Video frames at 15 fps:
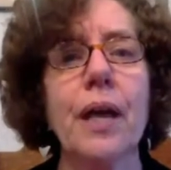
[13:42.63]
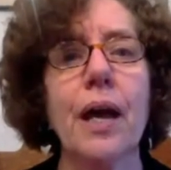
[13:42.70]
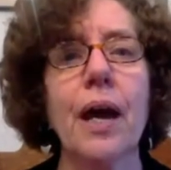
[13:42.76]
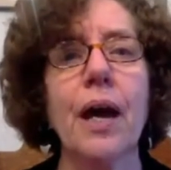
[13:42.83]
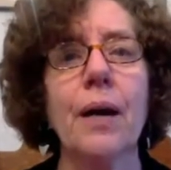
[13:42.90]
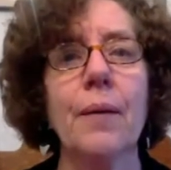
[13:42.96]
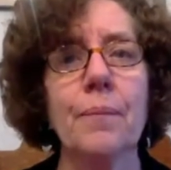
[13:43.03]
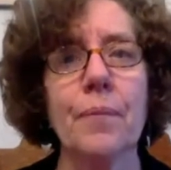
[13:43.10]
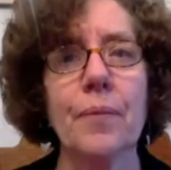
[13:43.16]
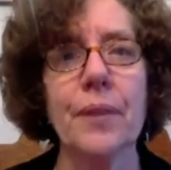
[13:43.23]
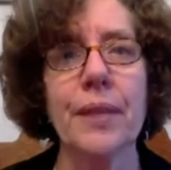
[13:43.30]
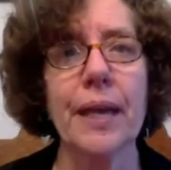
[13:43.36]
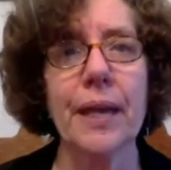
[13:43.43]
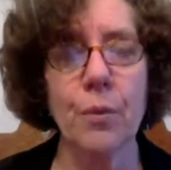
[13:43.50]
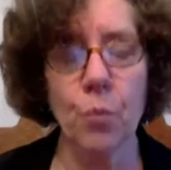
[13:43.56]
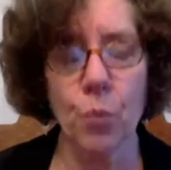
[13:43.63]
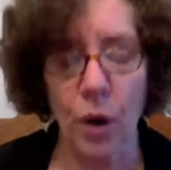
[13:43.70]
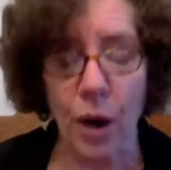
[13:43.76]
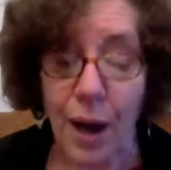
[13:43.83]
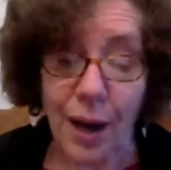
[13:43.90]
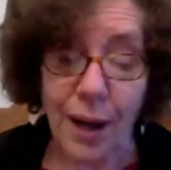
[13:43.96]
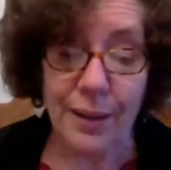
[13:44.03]
Um, they were
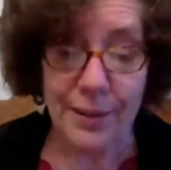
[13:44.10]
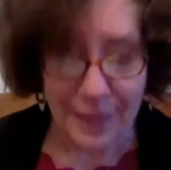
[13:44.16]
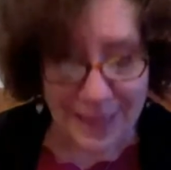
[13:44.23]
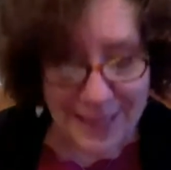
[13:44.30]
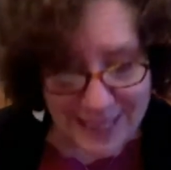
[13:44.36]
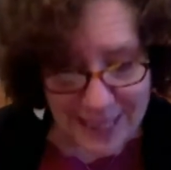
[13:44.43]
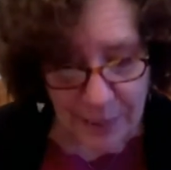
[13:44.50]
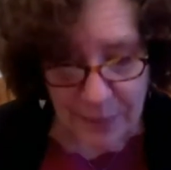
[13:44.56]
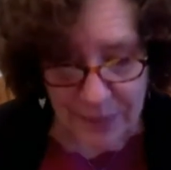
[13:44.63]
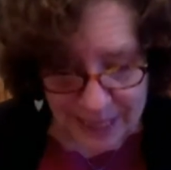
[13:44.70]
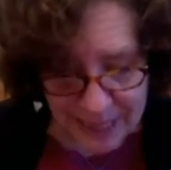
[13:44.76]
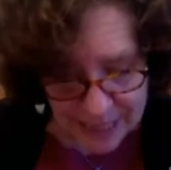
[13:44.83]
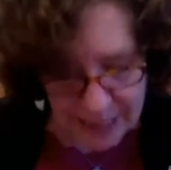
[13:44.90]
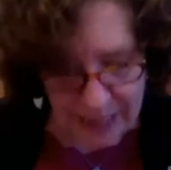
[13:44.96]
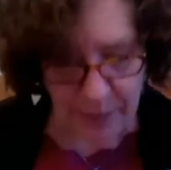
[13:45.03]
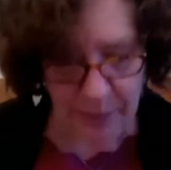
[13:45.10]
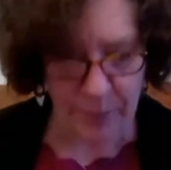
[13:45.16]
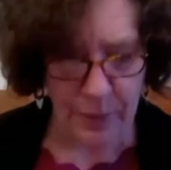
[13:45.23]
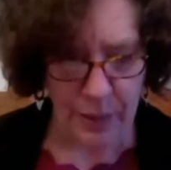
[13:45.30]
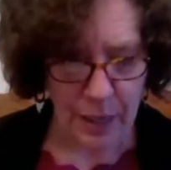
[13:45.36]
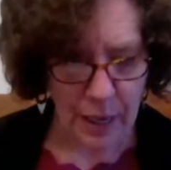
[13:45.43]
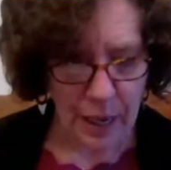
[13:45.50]
on the same team
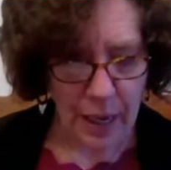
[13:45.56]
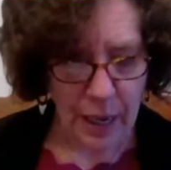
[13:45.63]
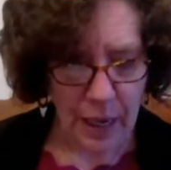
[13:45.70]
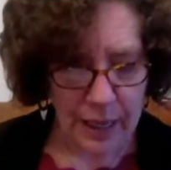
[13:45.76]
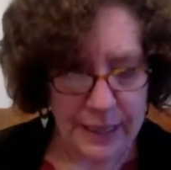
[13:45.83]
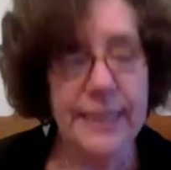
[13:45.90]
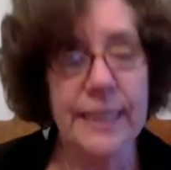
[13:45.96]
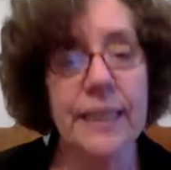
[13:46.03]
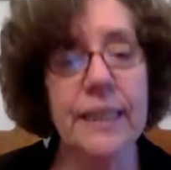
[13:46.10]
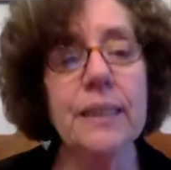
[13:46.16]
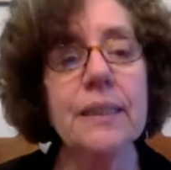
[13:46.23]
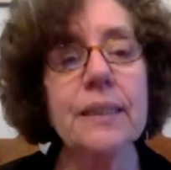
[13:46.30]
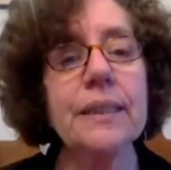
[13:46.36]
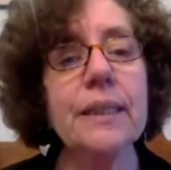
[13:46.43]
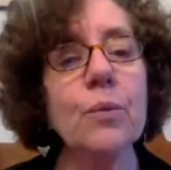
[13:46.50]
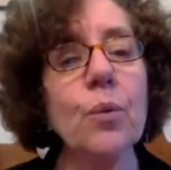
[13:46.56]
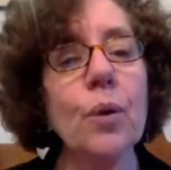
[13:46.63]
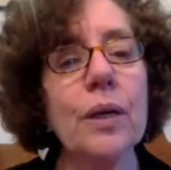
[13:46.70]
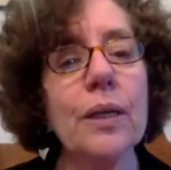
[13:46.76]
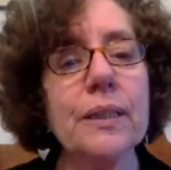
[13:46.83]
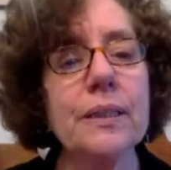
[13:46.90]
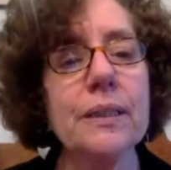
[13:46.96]
until there
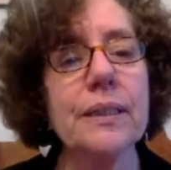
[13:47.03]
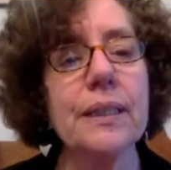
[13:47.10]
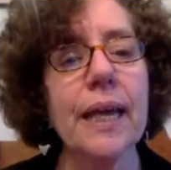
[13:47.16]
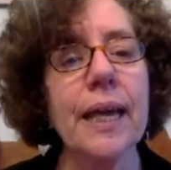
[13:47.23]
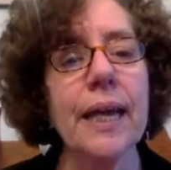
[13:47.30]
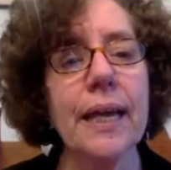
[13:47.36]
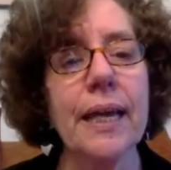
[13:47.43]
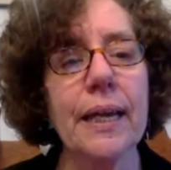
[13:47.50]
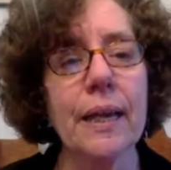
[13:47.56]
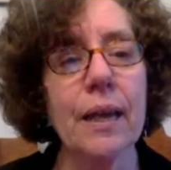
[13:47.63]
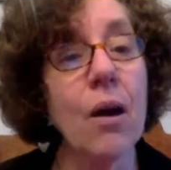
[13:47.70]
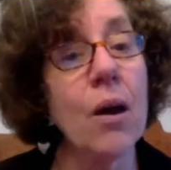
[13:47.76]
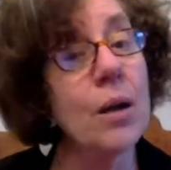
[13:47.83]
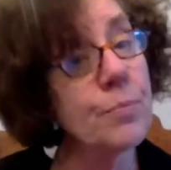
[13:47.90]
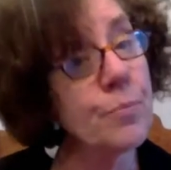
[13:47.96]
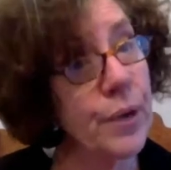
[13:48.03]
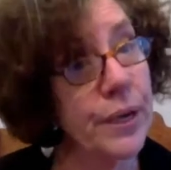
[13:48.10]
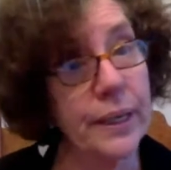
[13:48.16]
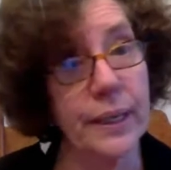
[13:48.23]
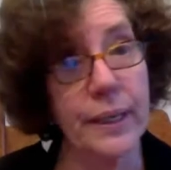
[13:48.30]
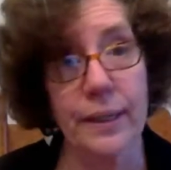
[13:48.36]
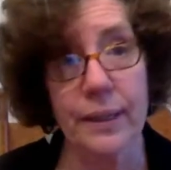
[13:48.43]
was a
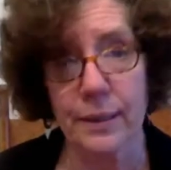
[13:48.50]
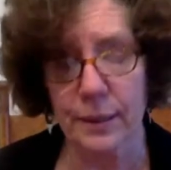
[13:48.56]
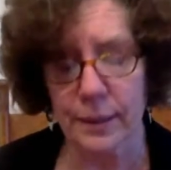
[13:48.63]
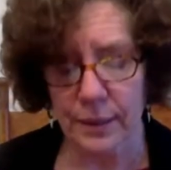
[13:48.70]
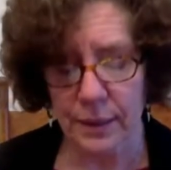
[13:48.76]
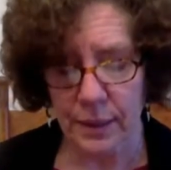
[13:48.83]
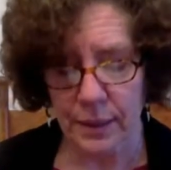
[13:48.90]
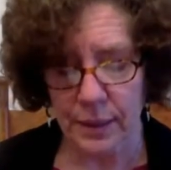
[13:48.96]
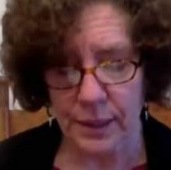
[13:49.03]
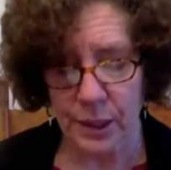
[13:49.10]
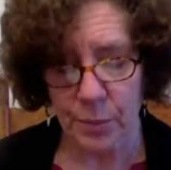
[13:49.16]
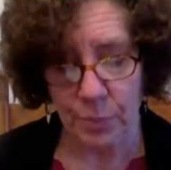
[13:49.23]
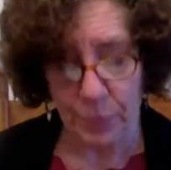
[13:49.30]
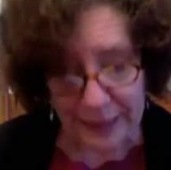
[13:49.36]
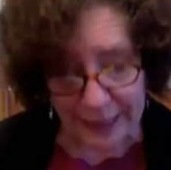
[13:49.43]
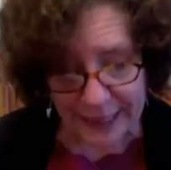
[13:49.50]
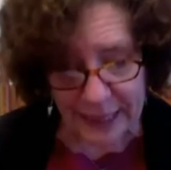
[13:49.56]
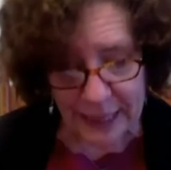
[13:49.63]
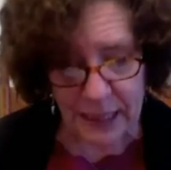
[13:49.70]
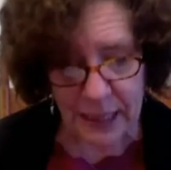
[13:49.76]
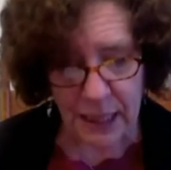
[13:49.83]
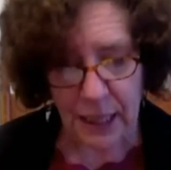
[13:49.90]
heartbreaking uh, split
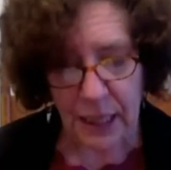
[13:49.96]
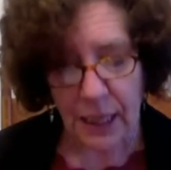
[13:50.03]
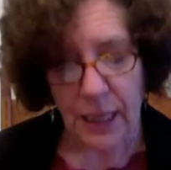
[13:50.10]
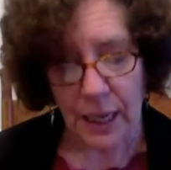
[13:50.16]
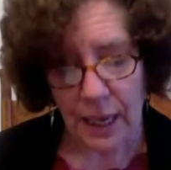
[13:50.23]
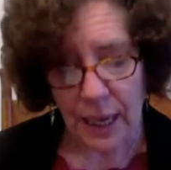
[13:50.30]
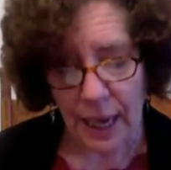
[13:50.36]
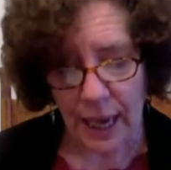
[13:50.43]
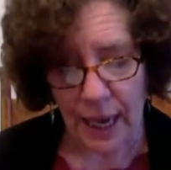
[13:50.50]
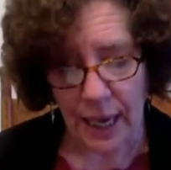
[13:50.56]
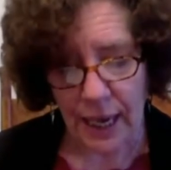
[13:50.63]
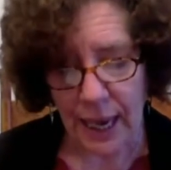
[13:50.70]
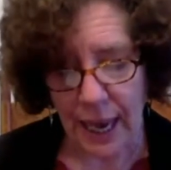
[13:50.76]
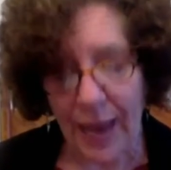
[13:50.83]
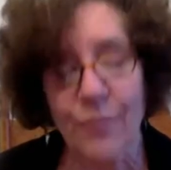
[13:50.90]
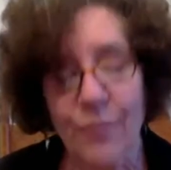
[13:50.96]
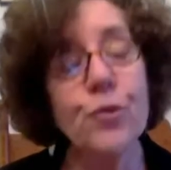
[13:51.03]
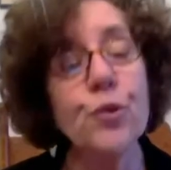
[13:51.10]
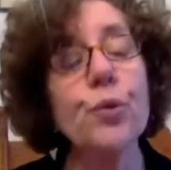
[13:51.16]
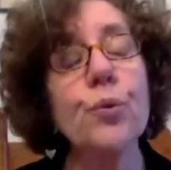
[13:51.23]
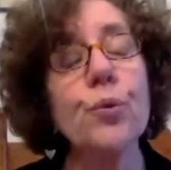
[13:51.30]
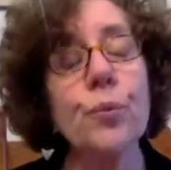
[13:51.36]
uh,
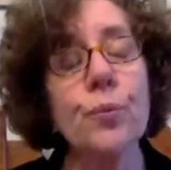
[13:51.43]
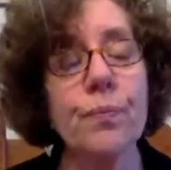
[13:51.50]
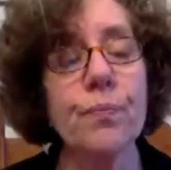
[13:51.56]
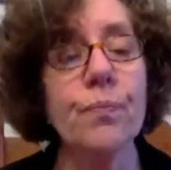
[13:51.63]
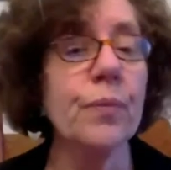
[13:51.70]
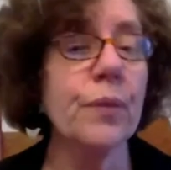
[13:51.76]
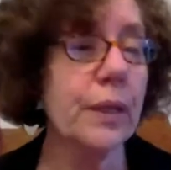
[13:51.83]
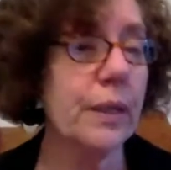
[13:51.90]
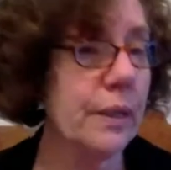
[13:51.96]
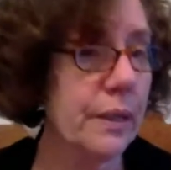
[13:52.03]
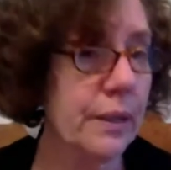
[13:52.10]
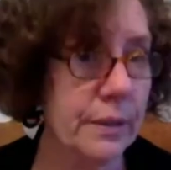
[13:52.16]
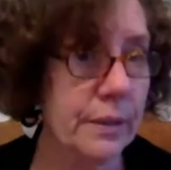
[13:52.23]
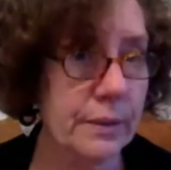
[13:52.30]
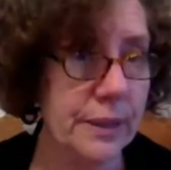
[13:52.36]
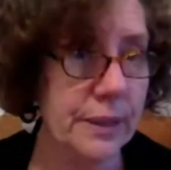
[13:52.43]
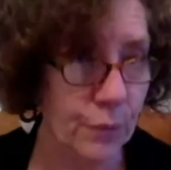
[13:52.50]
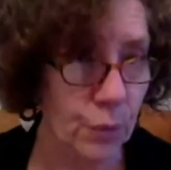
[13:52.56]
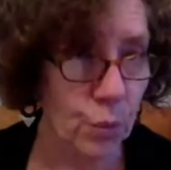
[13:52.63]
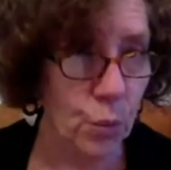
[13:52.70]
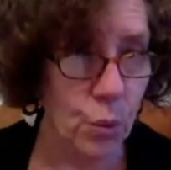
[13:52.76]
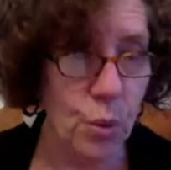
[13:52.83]
after the
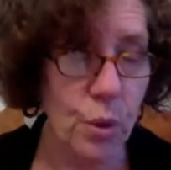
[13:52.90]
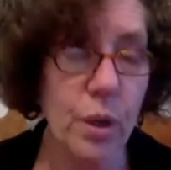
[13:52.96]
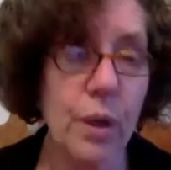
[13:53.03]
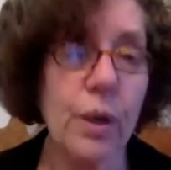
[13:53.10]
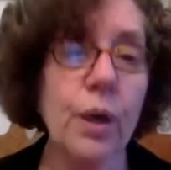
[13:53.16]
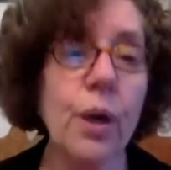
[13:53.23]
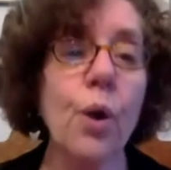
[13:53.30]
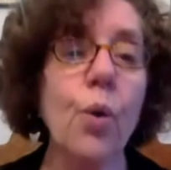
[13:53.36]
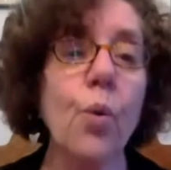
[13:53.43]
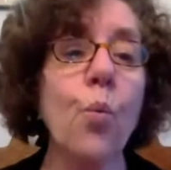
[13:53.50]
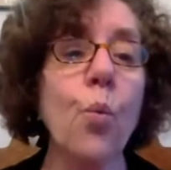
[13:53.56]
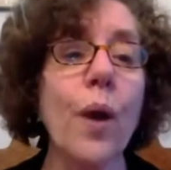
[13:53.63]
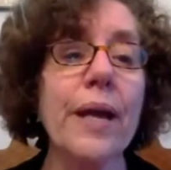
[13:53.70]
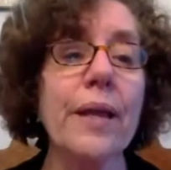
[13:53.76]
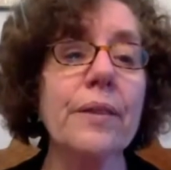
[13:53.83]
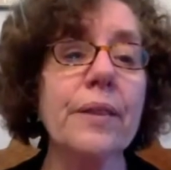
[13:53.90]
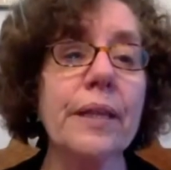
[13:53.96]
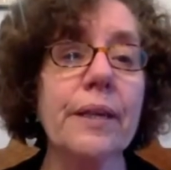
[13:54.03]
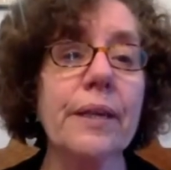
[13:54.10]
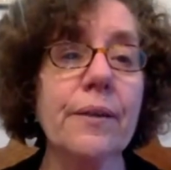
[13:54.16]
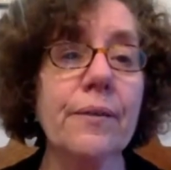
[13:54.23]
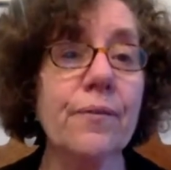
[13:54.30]
Civil War when
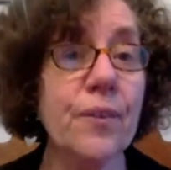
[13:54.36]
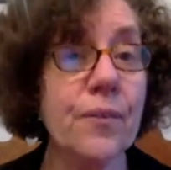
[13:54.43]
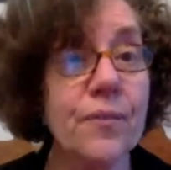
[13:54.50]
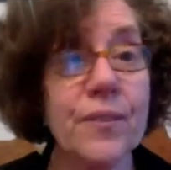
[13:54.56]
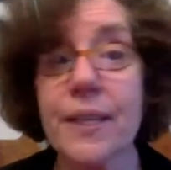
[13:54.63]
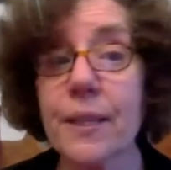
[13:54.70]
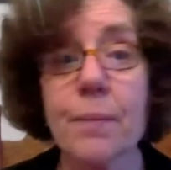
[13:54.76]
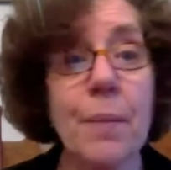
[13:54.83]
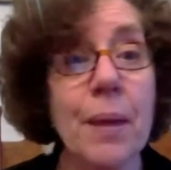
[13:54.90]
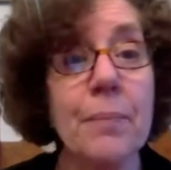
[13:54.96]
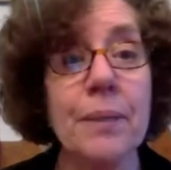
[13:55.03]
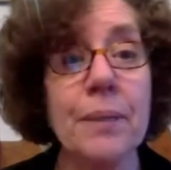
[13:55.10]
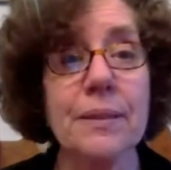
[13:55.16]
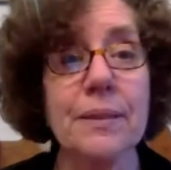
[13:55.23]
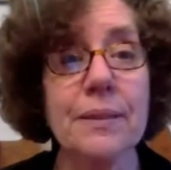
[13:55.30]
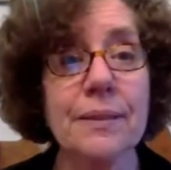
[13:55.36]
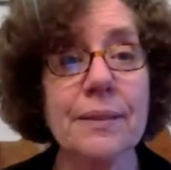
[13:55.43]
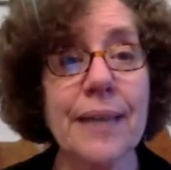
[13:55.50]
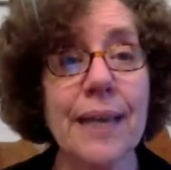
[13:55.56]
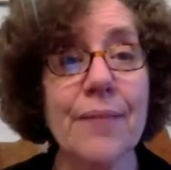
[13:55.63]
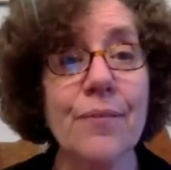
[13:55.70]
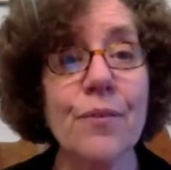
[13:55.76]
the 15th Amendment
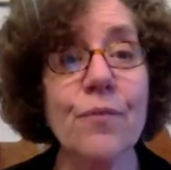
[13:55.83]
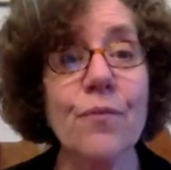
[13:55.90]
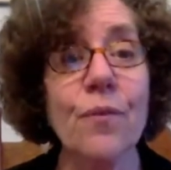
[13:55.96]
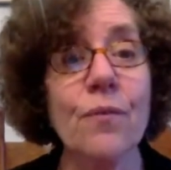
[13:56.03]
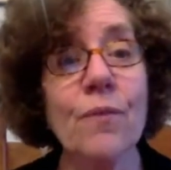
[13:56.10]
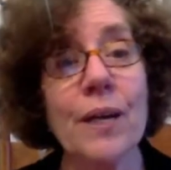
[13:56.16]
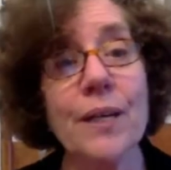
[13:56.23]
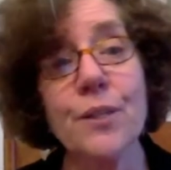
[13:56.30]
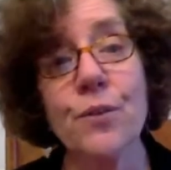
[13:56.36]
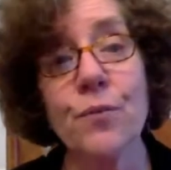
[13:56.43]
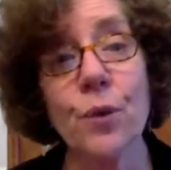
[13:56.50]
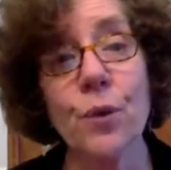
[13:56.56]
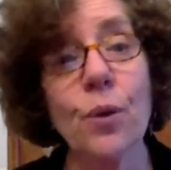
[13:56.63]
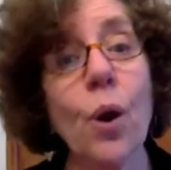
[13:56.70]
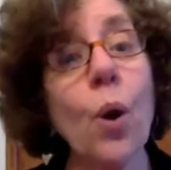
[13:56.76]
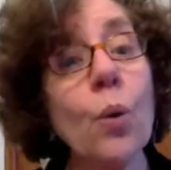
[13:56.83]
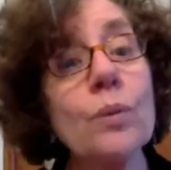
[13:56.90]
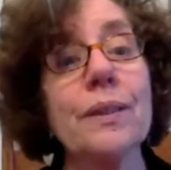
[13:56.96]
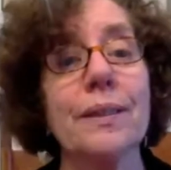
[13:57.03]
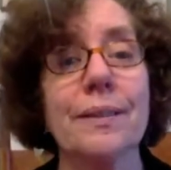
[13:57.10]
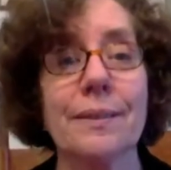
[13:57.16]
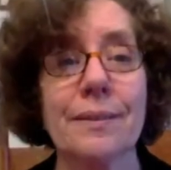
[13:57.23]
gave the right to vote
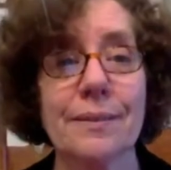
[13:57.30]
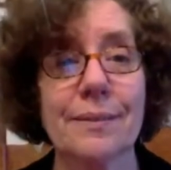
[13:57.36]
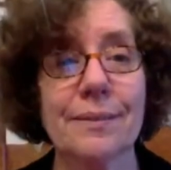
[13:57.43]
only